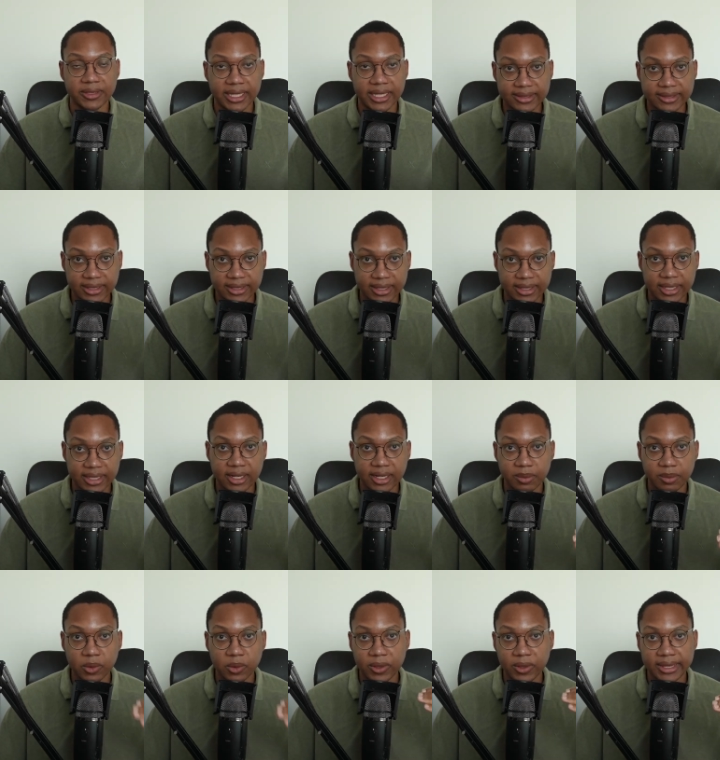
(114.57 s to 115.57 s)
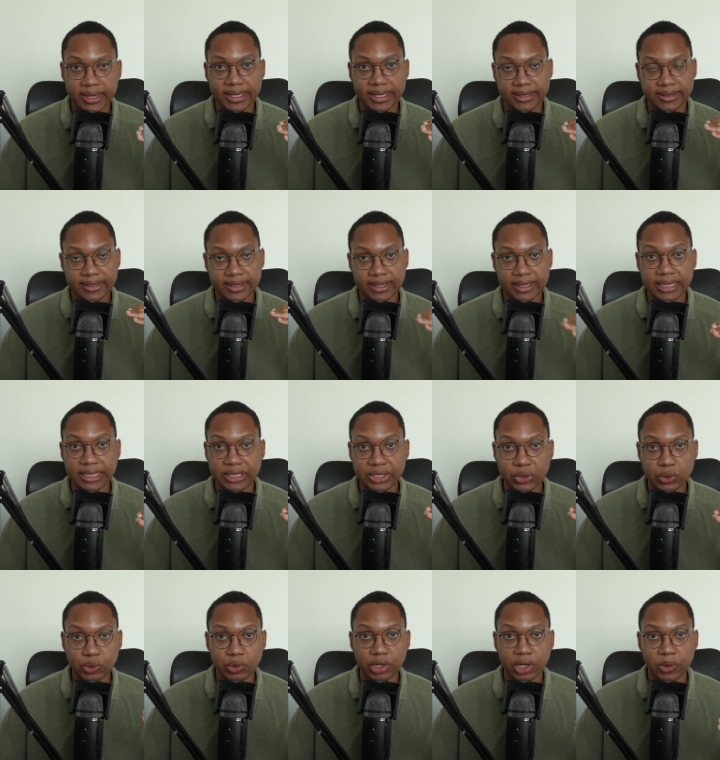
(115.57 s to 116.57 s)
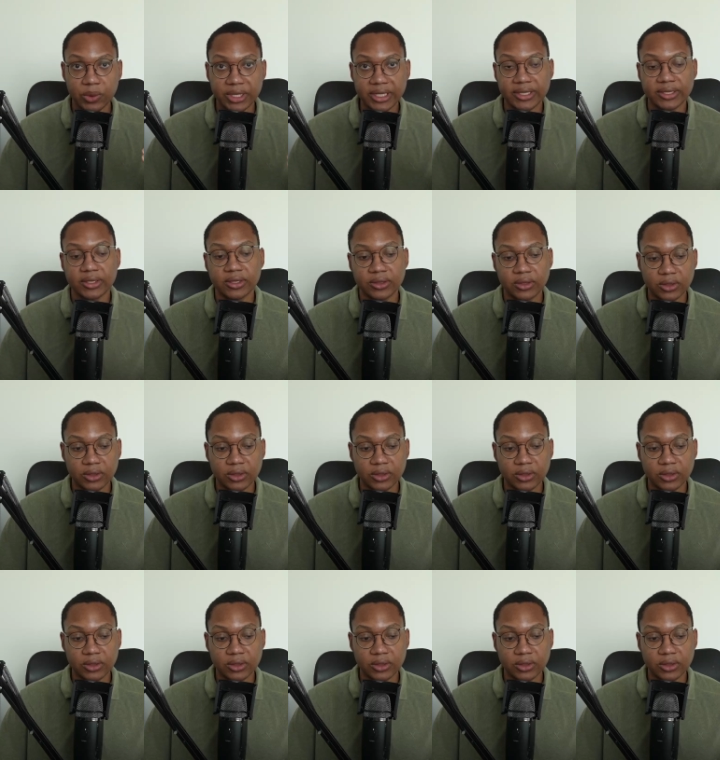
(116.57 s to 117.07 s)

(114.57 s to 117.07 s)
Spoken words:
That is like the number one thing that's going to lead to you growing is